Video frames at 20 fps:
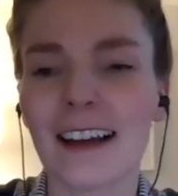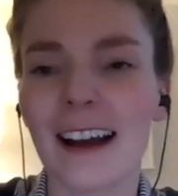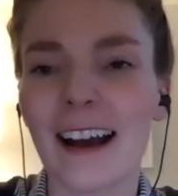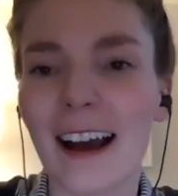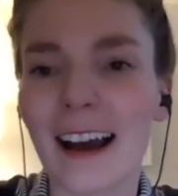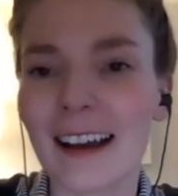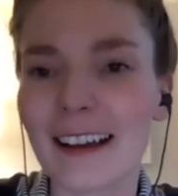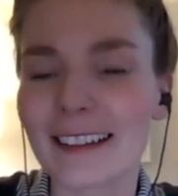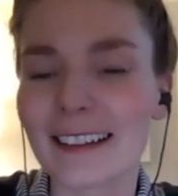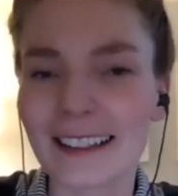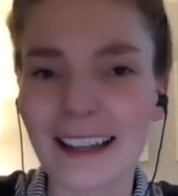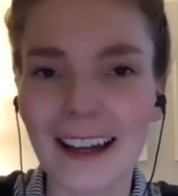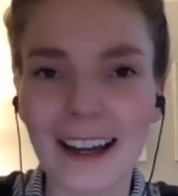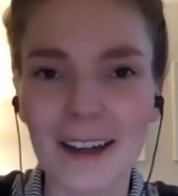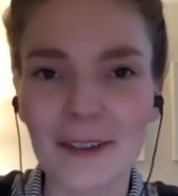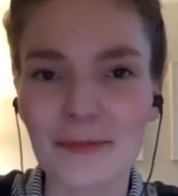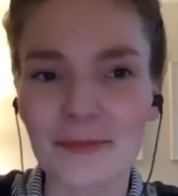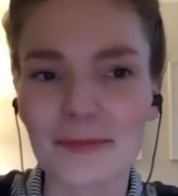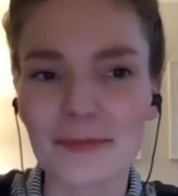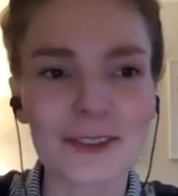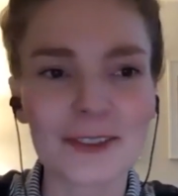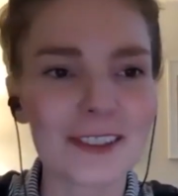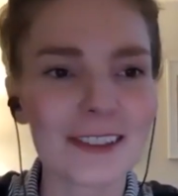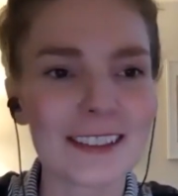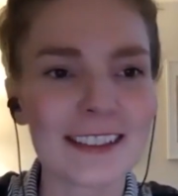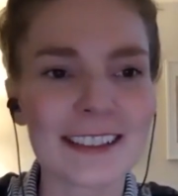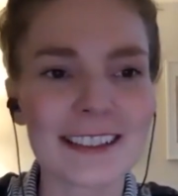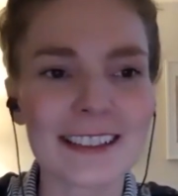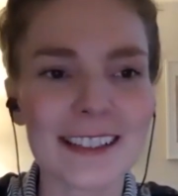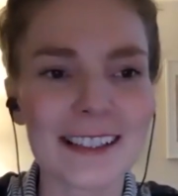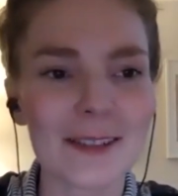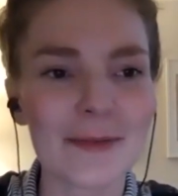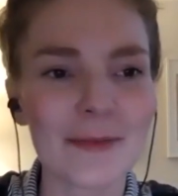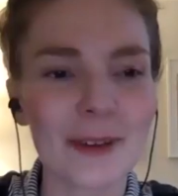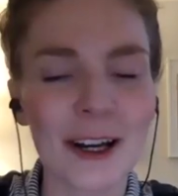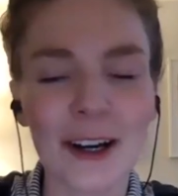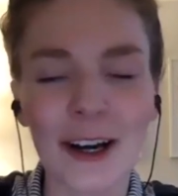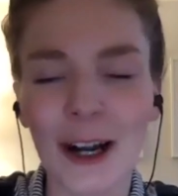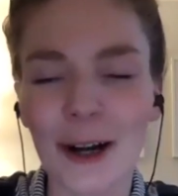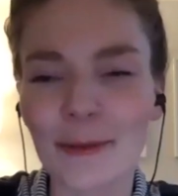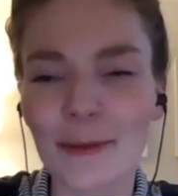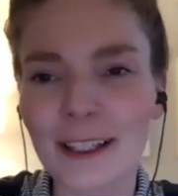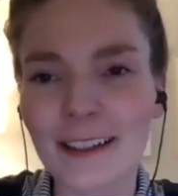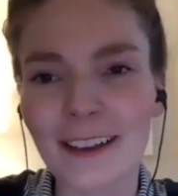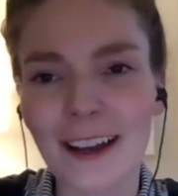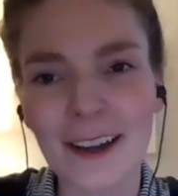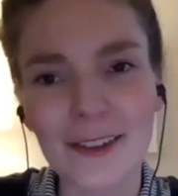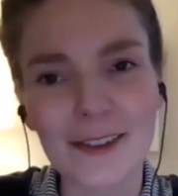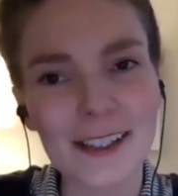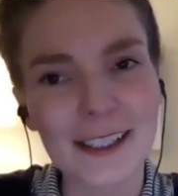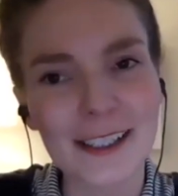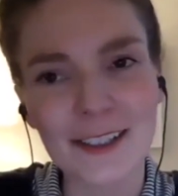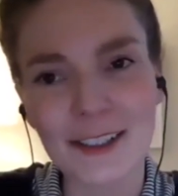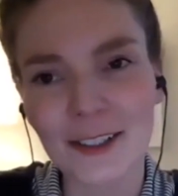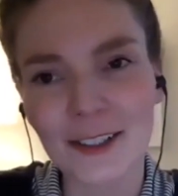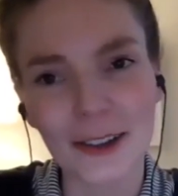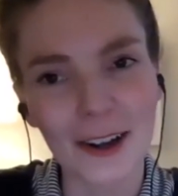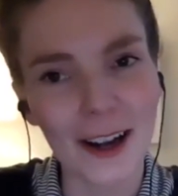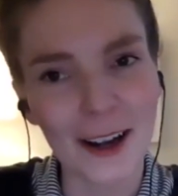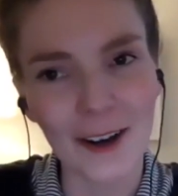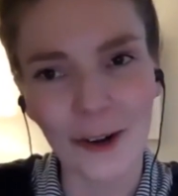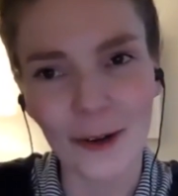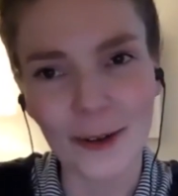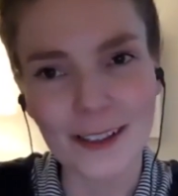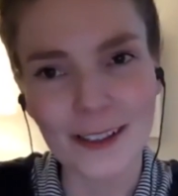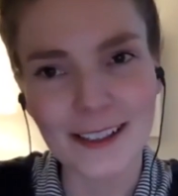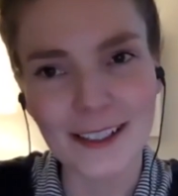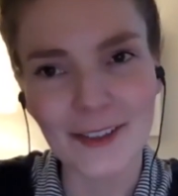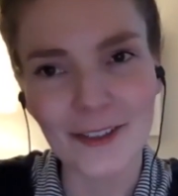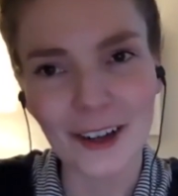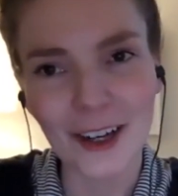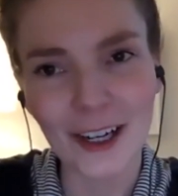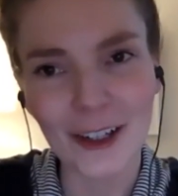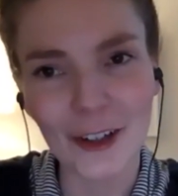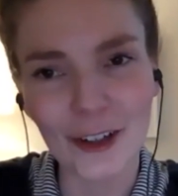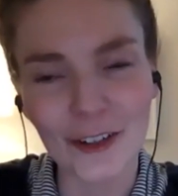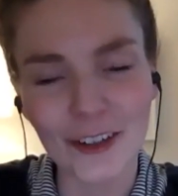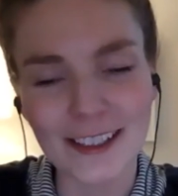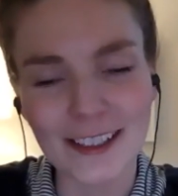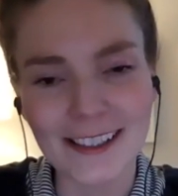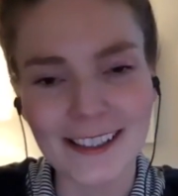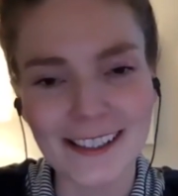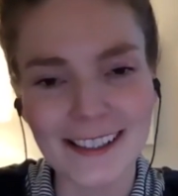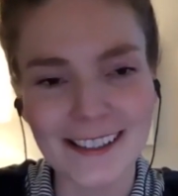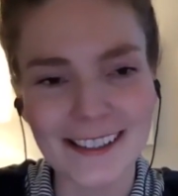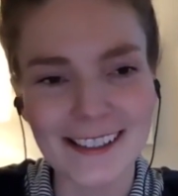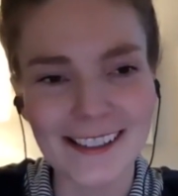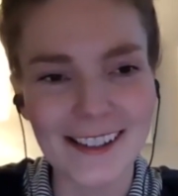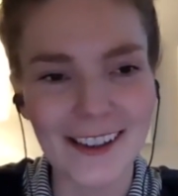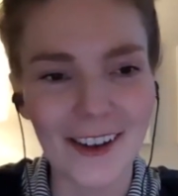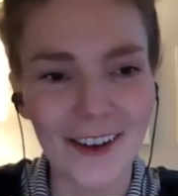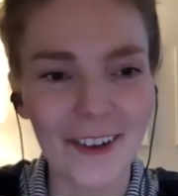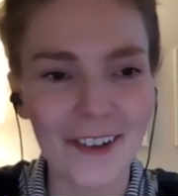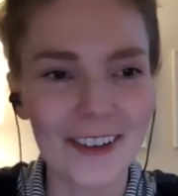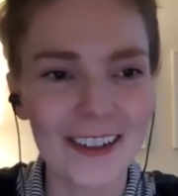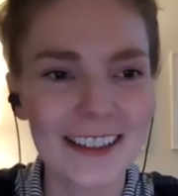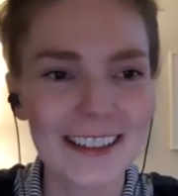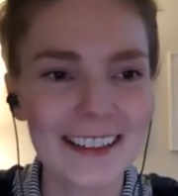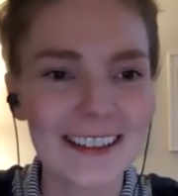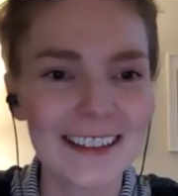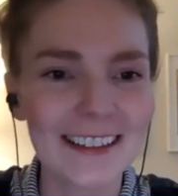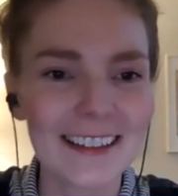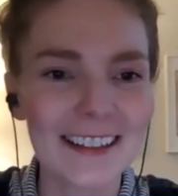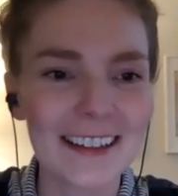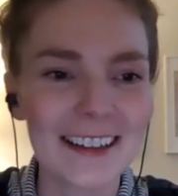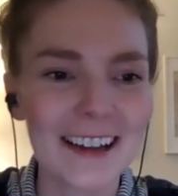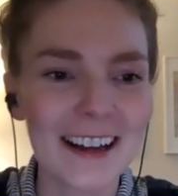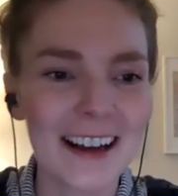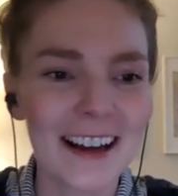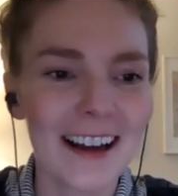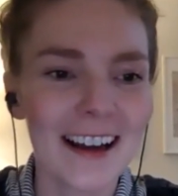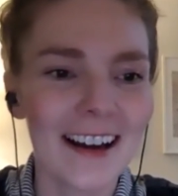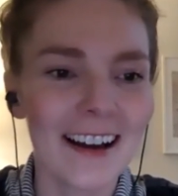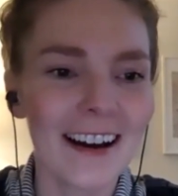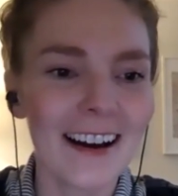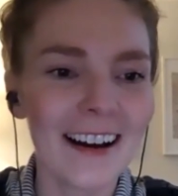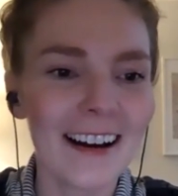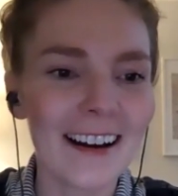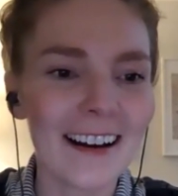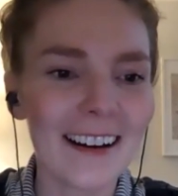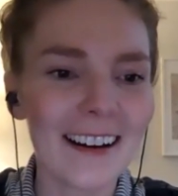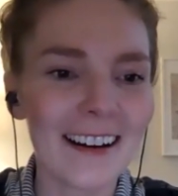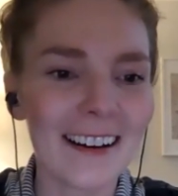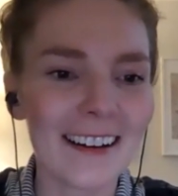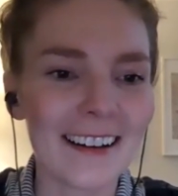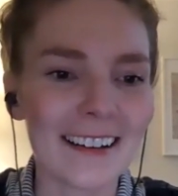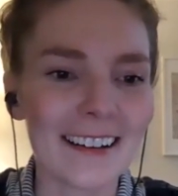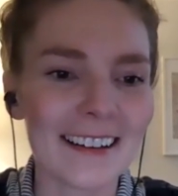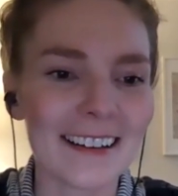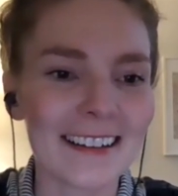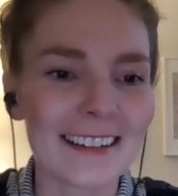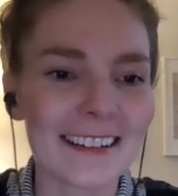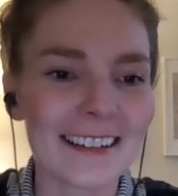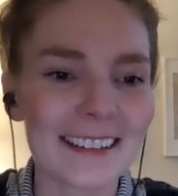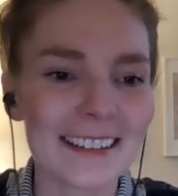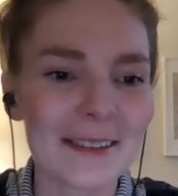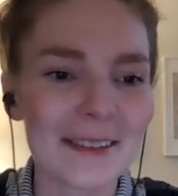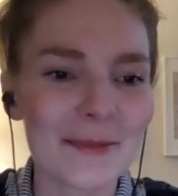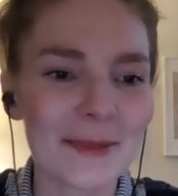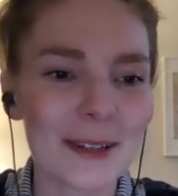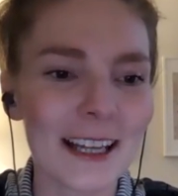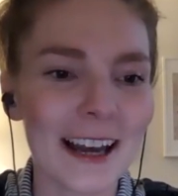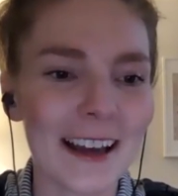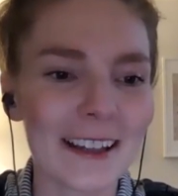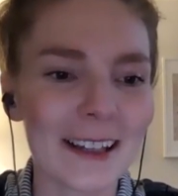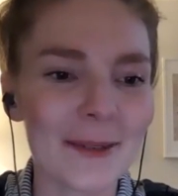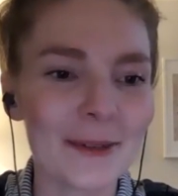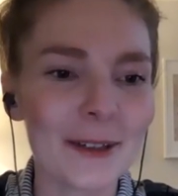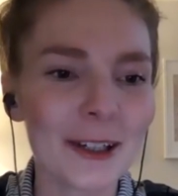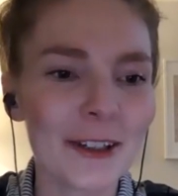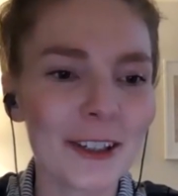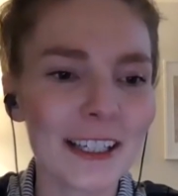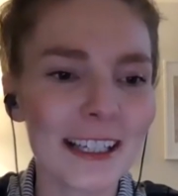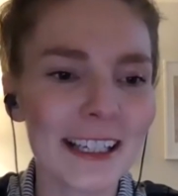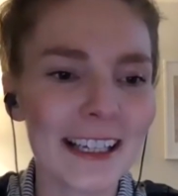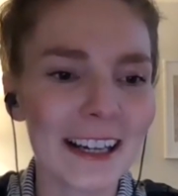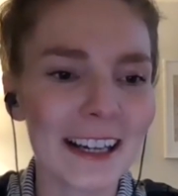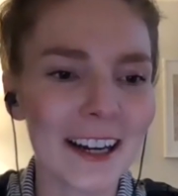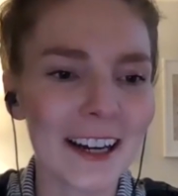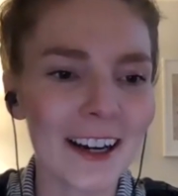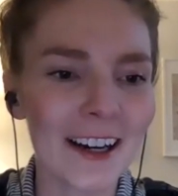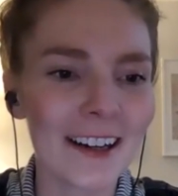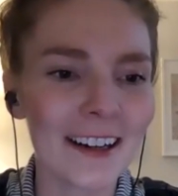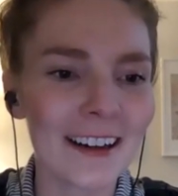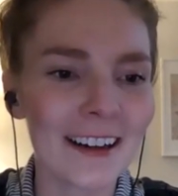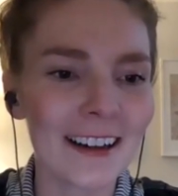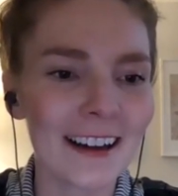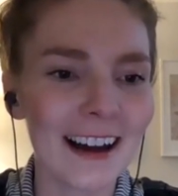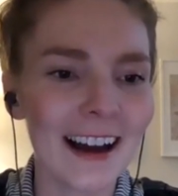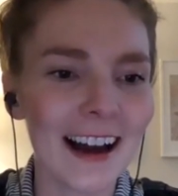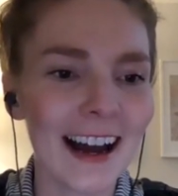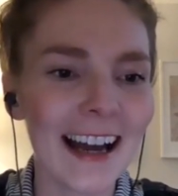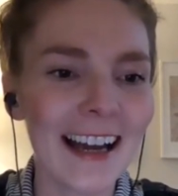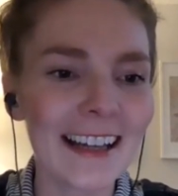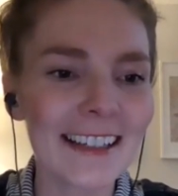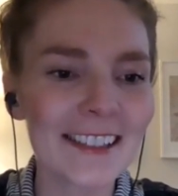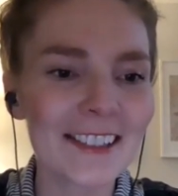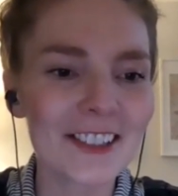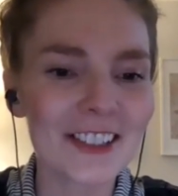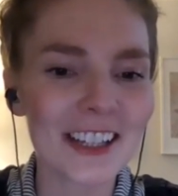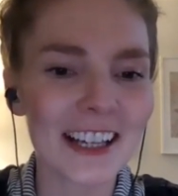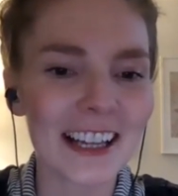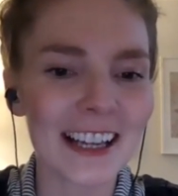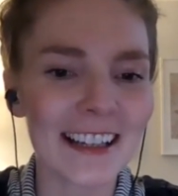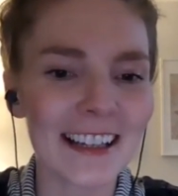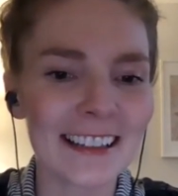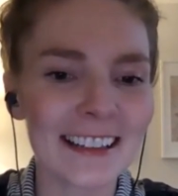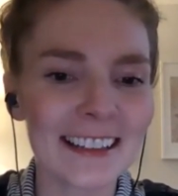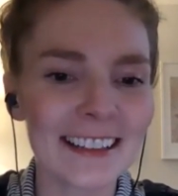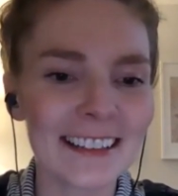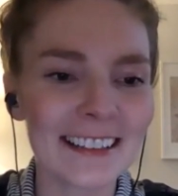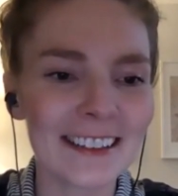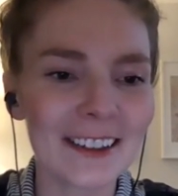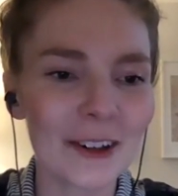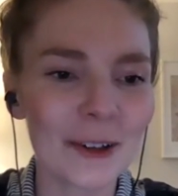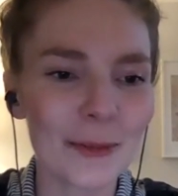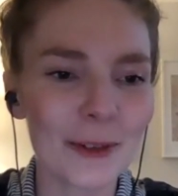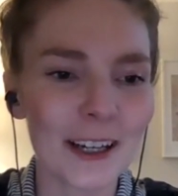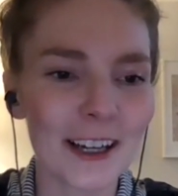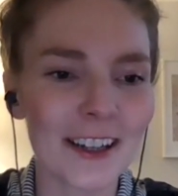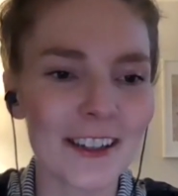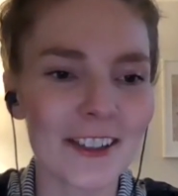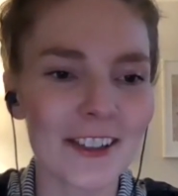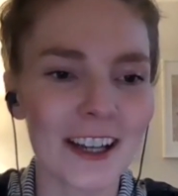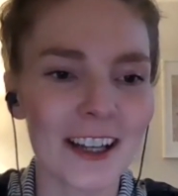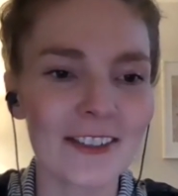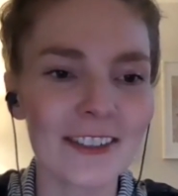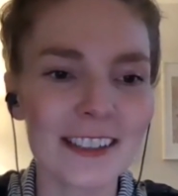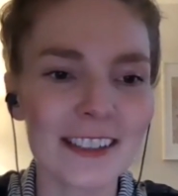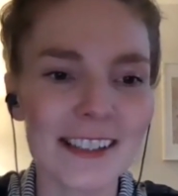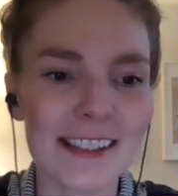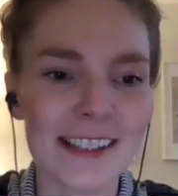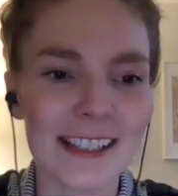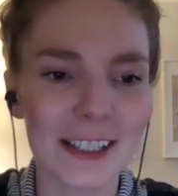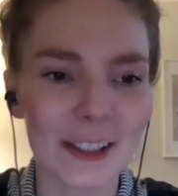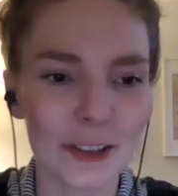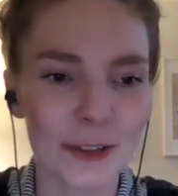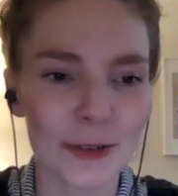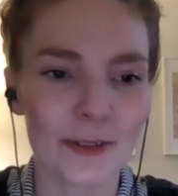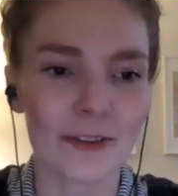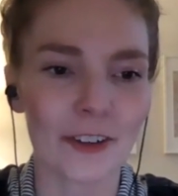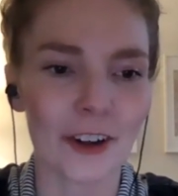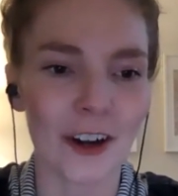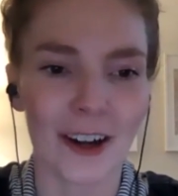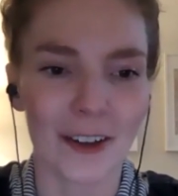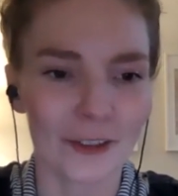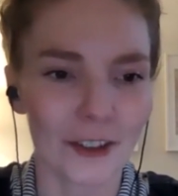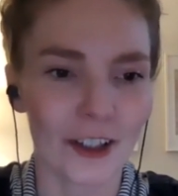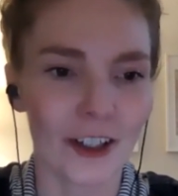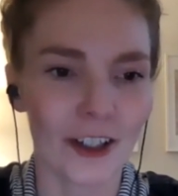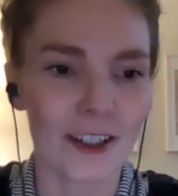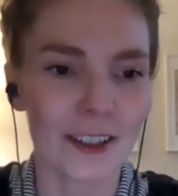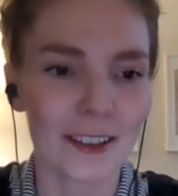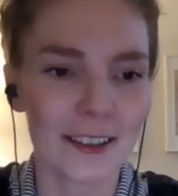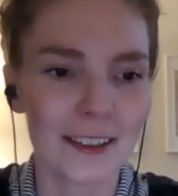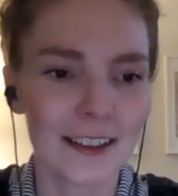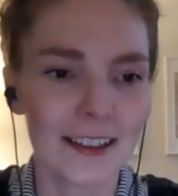And yeah, it doesn't matter how many lives I do, I always get very nervous. So, but yeah, let me know you're here. Hi, Shannon. Oh my gosh, I haven't seen you in forever.